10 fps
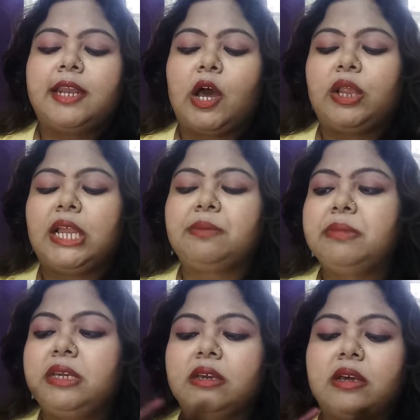Now let
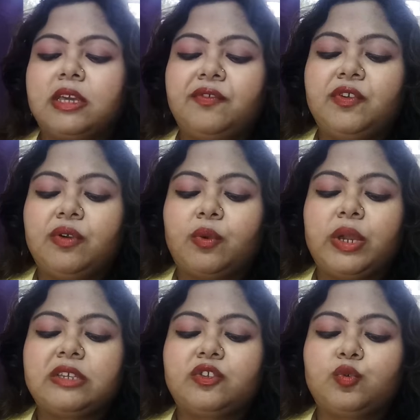me give you a
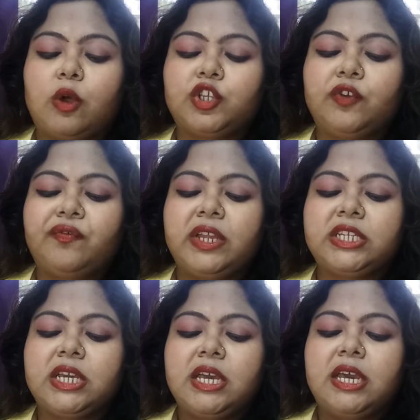quick swatch of
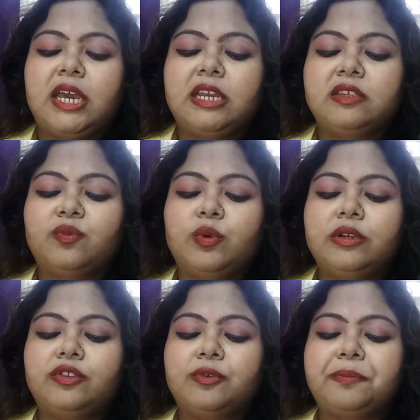it. It is
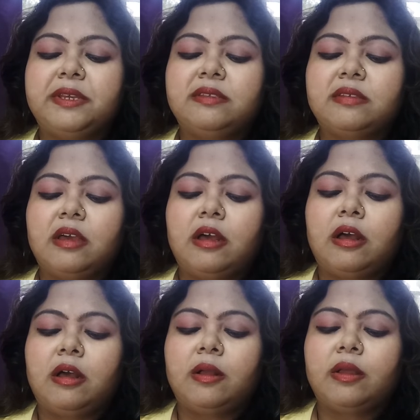worth rupees
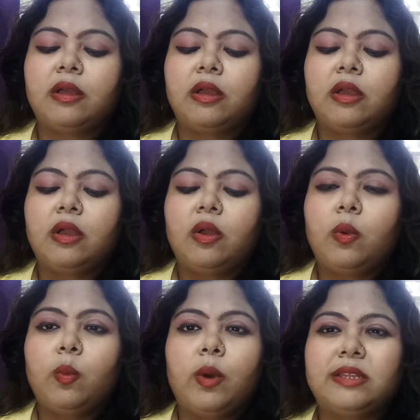
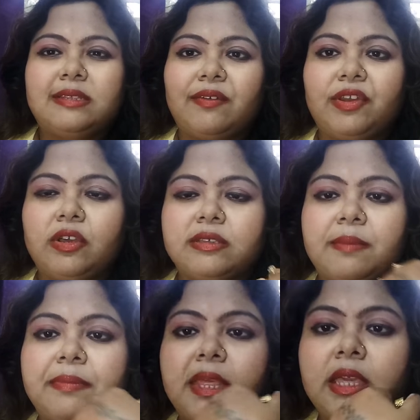170 or
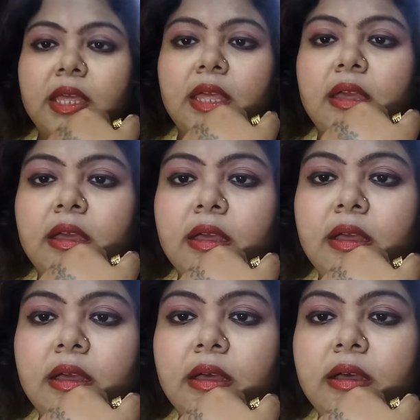something.
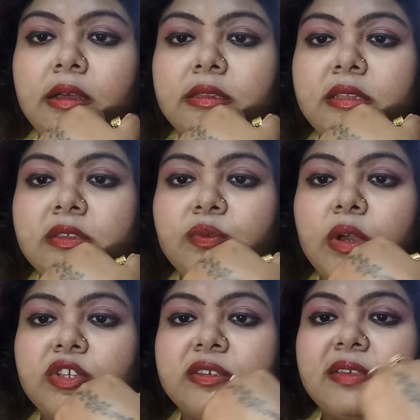The
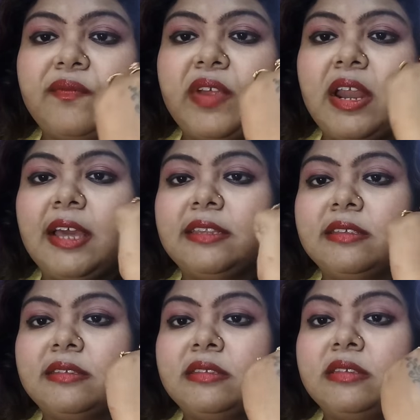swatch is somewhere like
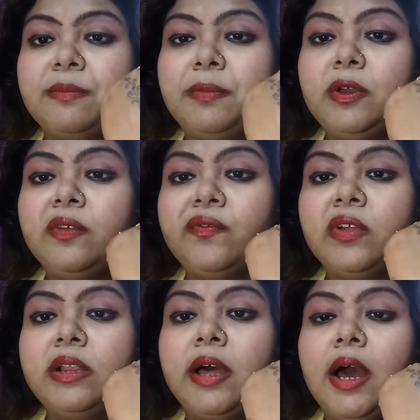this. This is a
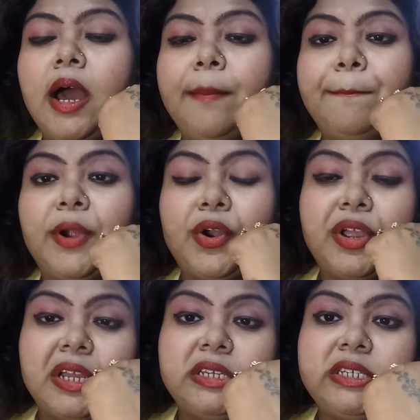beautiful
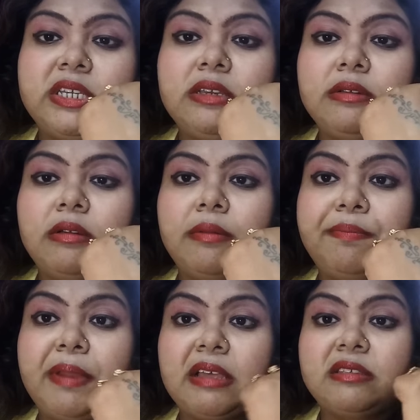burgundy
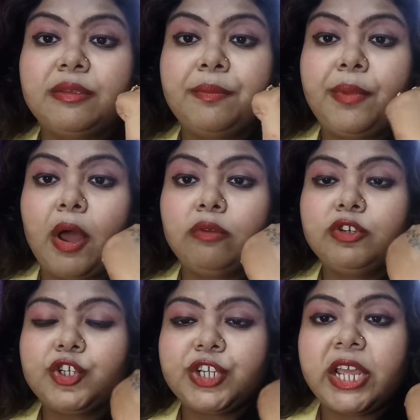plus
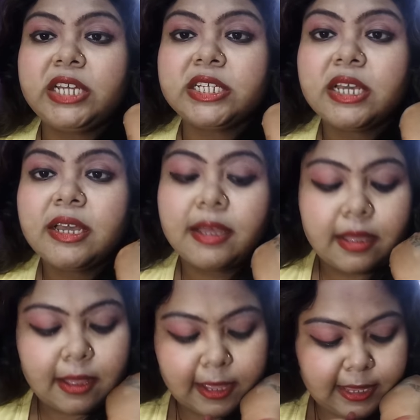brown shade.
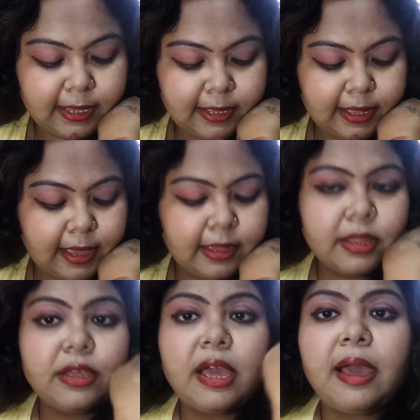I